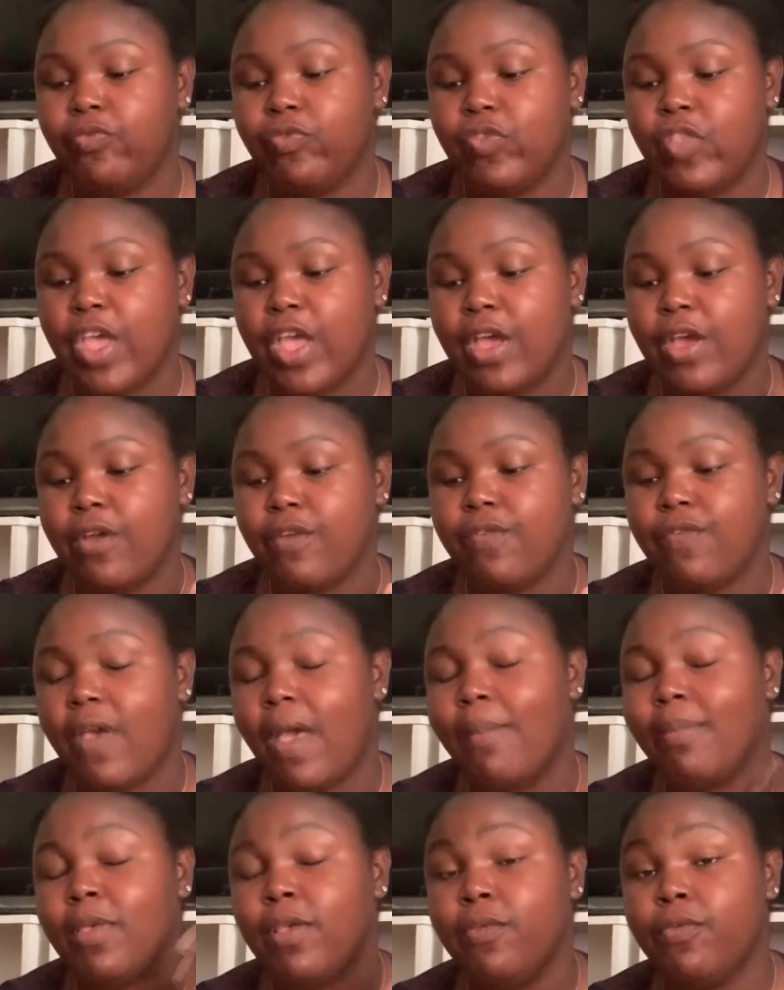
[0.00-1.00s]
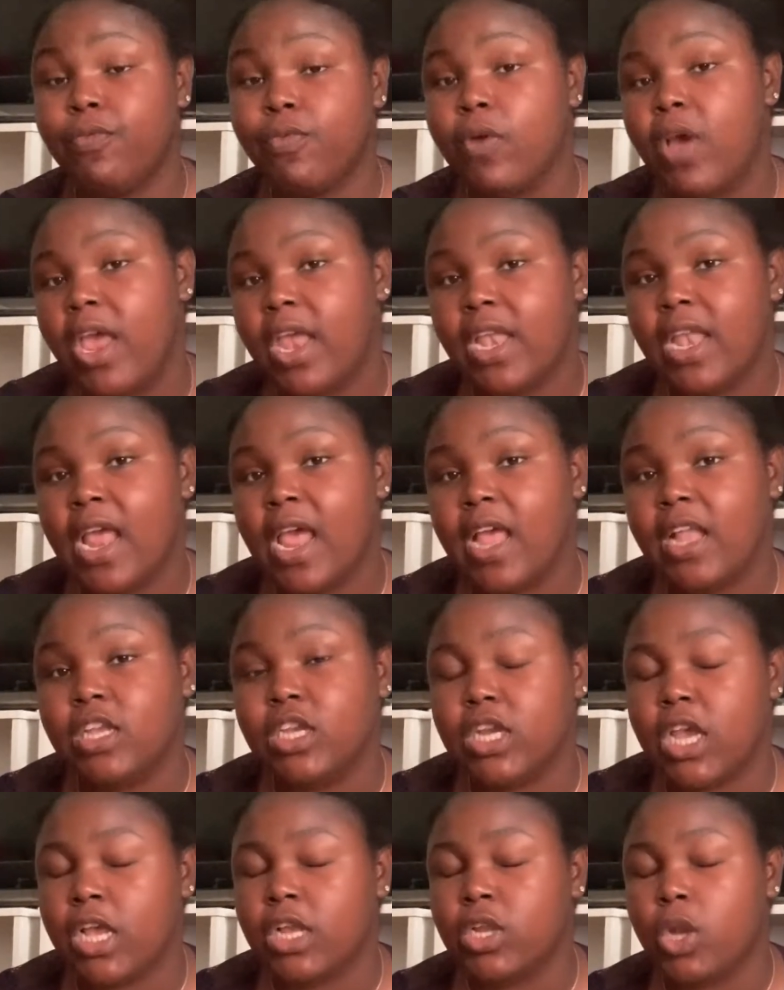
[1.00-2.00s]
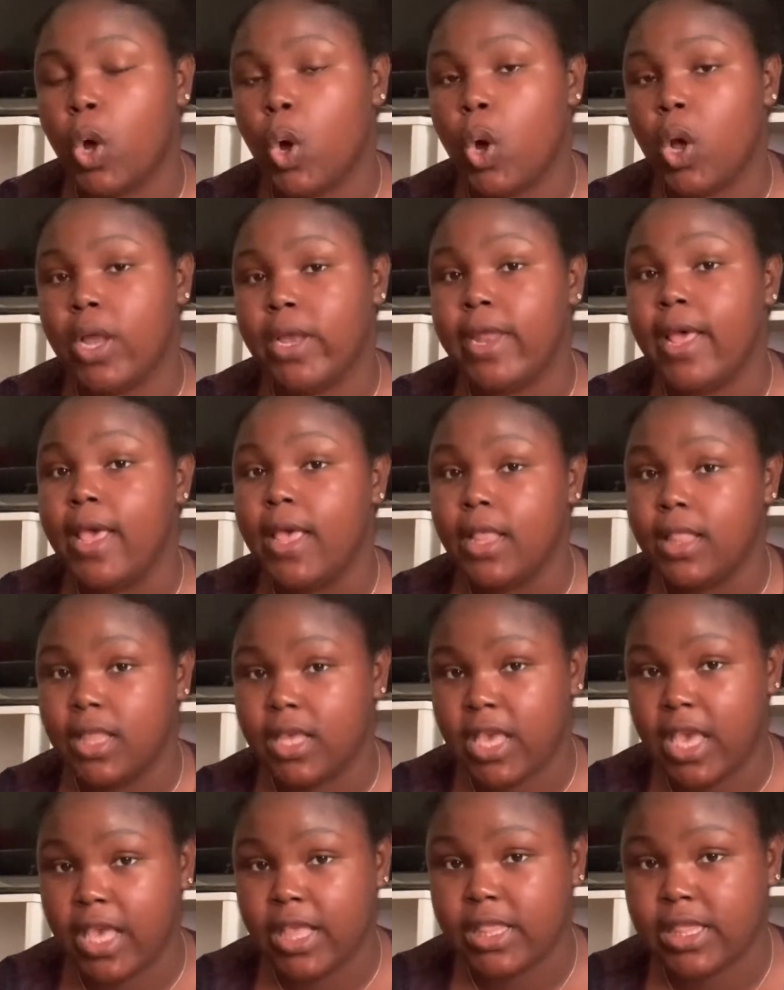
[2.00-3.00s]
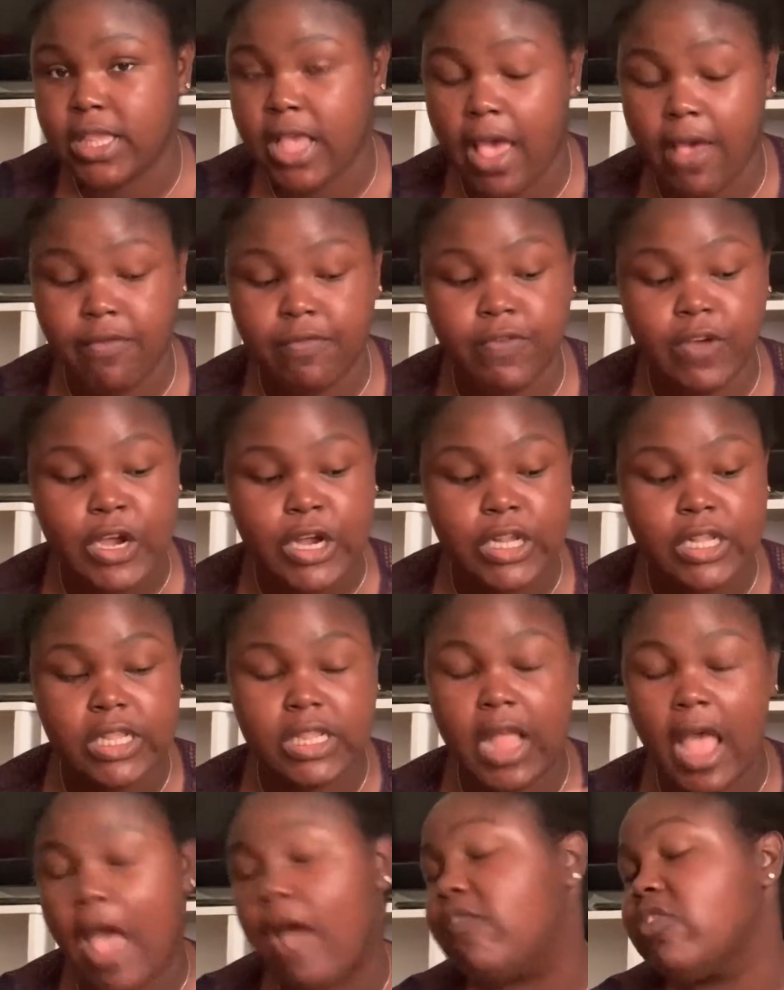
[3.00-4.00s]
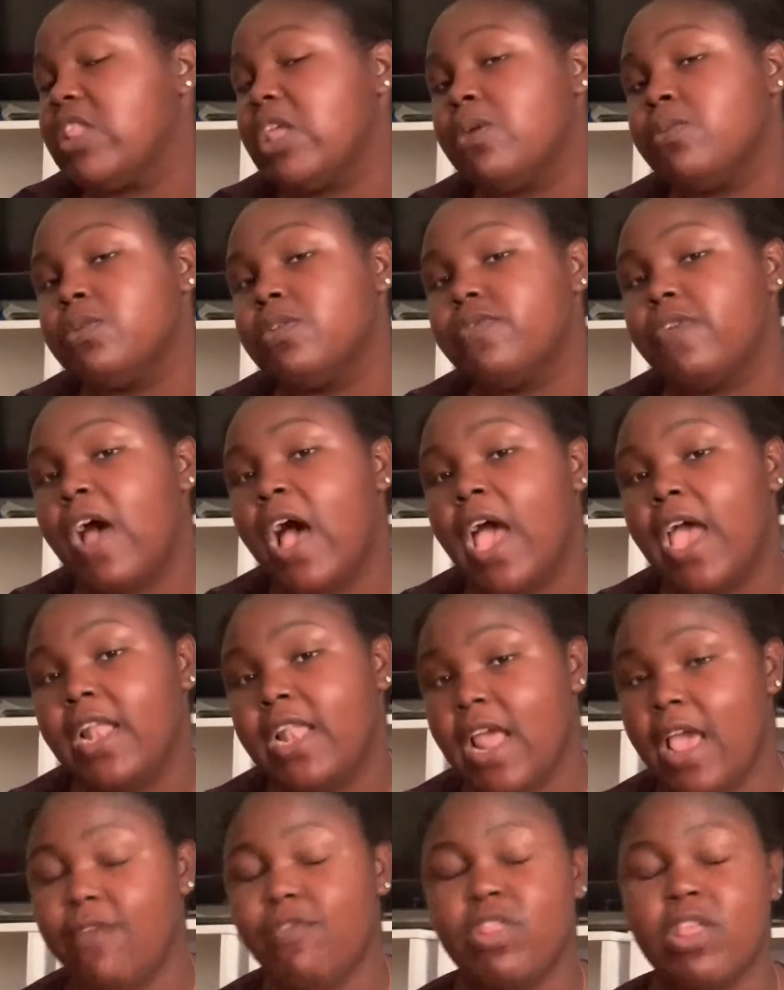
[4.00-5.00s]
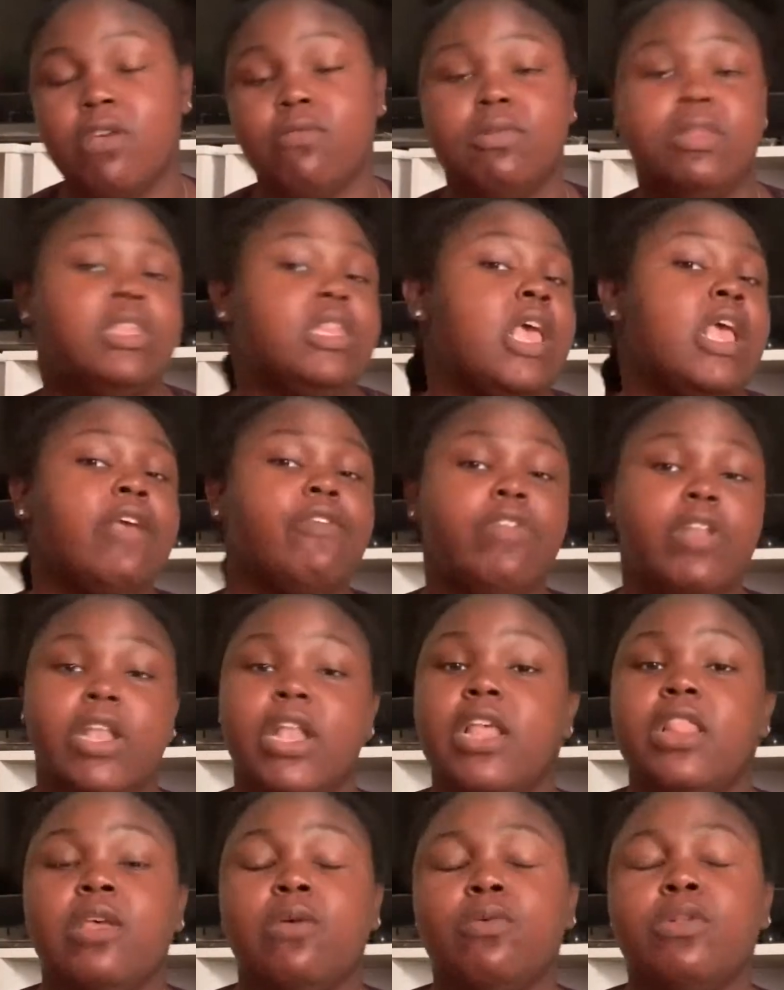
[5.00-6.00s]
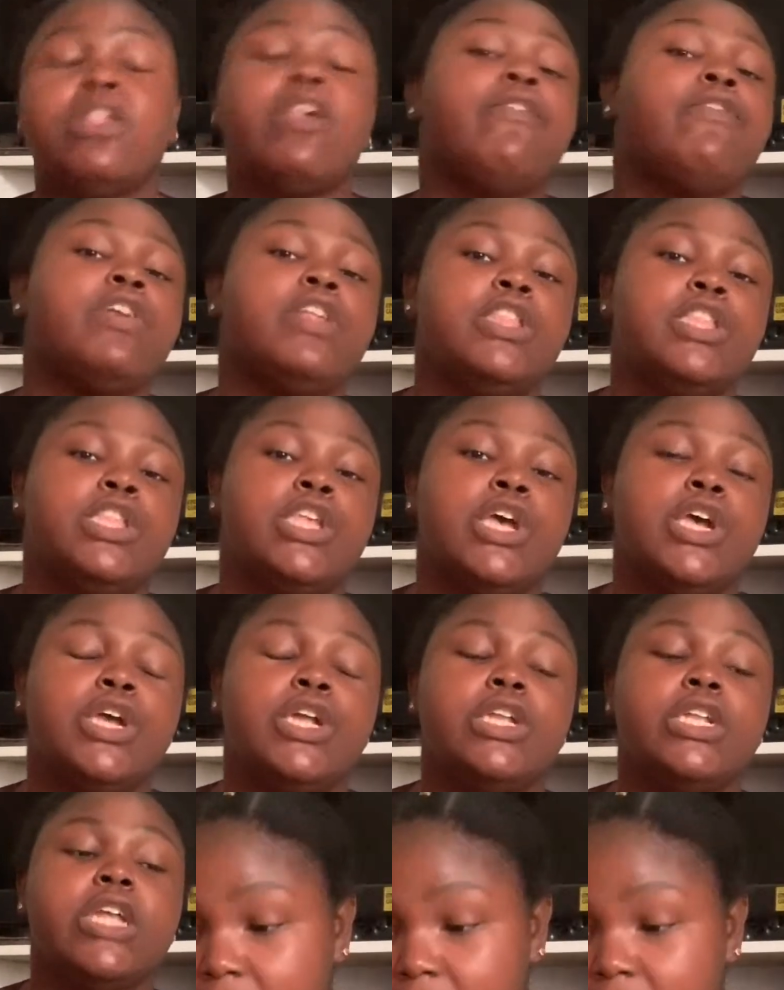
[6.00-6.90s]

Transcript: Their family friend had checked on the kids at first. Everything was fine. Everything was safe. Nothing was of concern.